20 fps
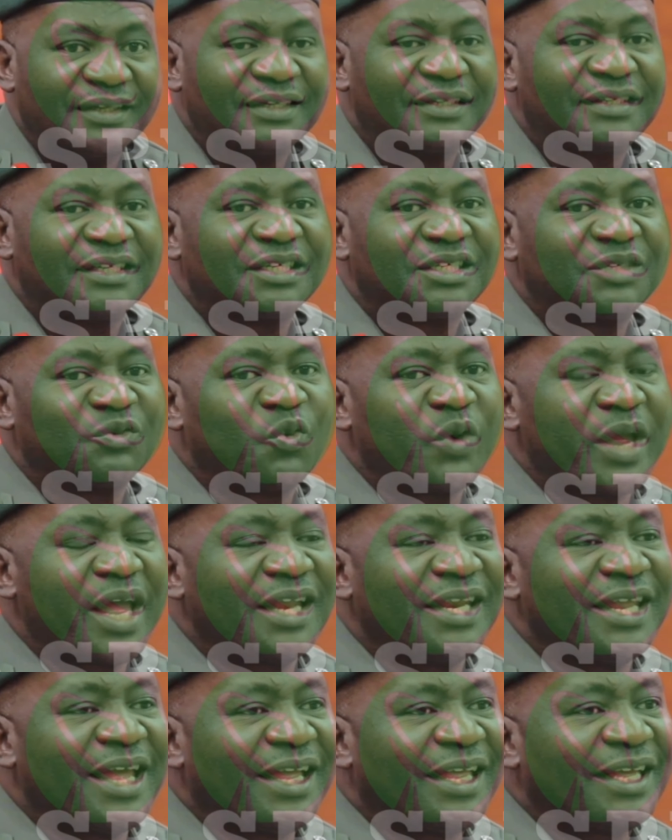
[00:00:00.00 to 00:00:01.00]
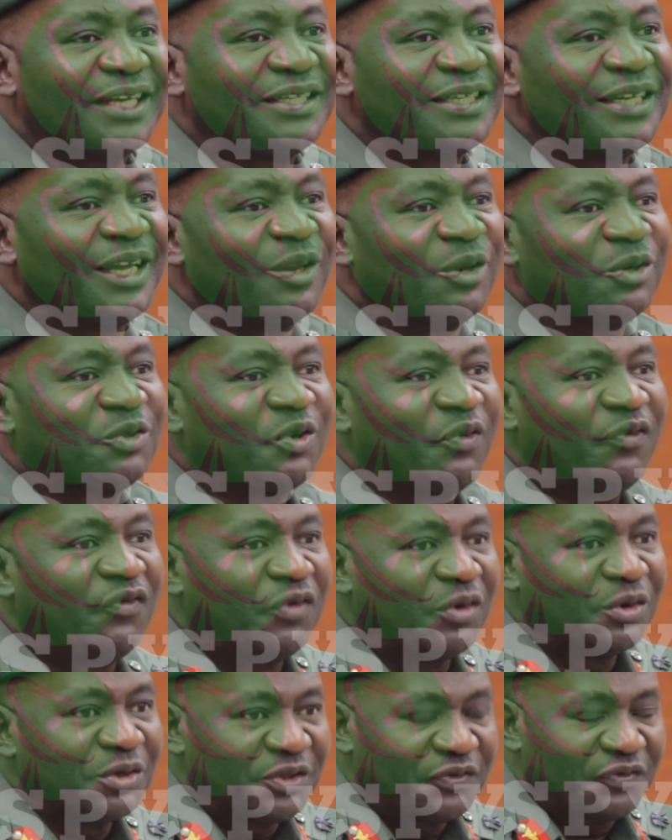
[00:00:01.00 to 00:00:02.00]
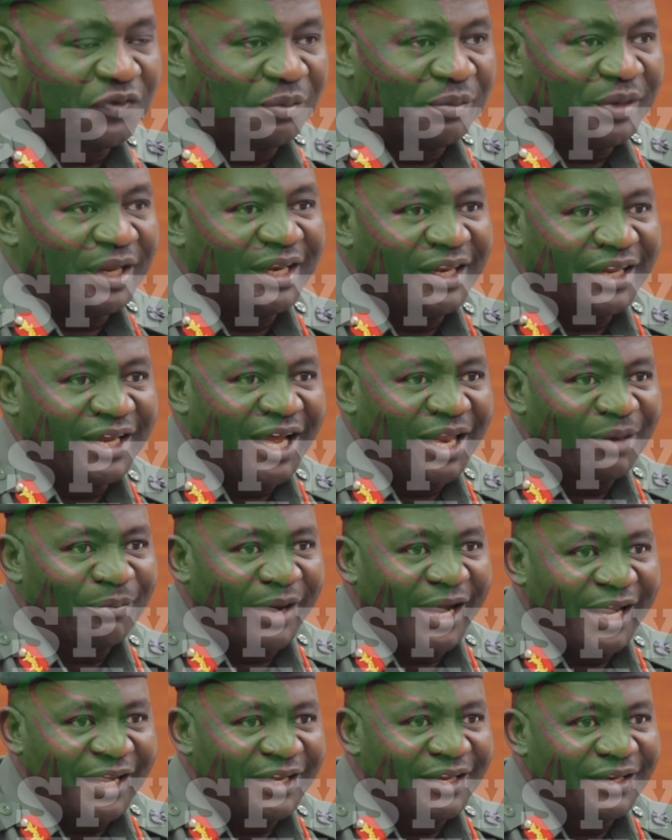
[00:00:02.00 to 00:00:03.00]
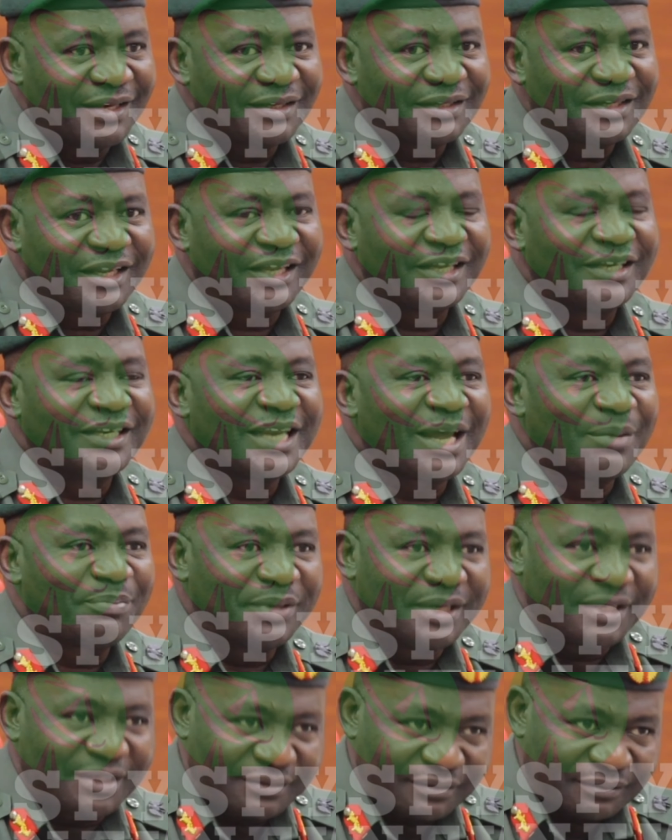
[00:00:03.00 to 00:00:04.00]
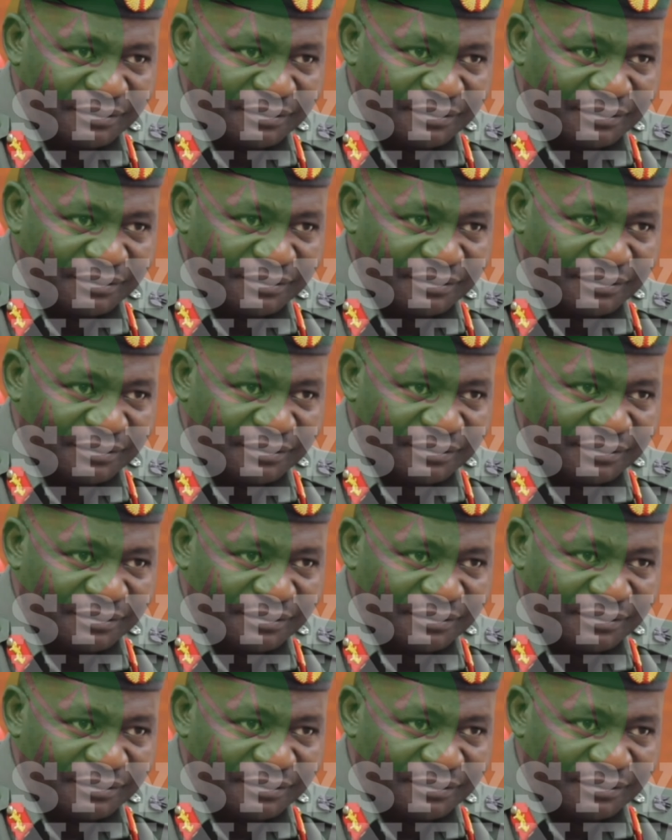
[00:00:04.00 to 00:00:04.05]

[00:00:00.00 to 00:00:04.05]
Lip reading: This is where they are getting a lot of funds from illegal mining, kidnapping.